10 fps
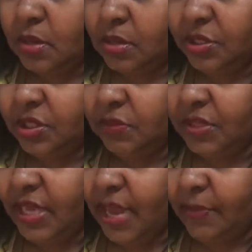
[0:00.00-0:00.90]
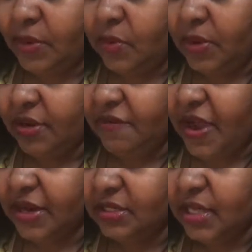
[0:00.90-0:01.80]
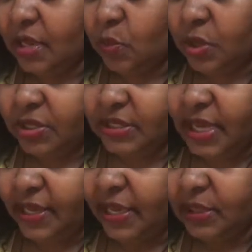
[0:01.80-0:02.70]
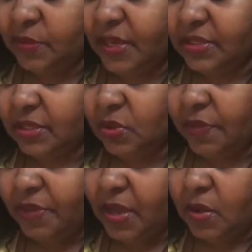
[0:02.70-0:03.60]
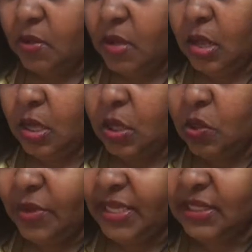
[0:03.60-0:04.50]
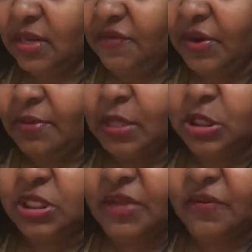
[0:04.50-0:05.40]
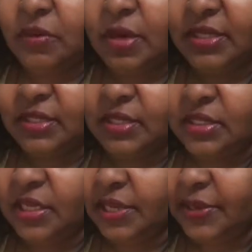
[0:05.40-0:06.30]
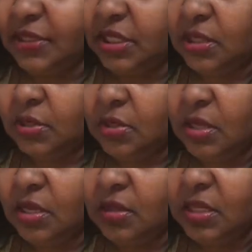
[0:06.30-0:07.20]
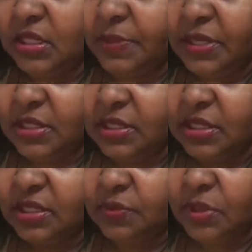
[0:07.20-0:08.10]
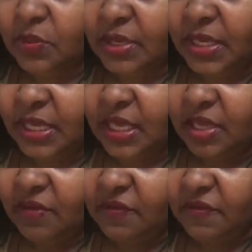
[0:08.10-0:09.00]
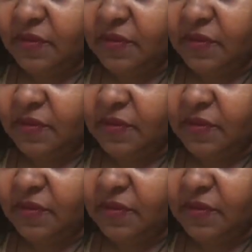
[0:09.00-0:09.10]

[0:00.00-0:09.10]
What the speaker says: you're dealing with a Capricorn, fire sign, water sign, Cancer, Pisces, Scorpio, who is in a very much devil, narcissistic energy. This person doesn't really want to give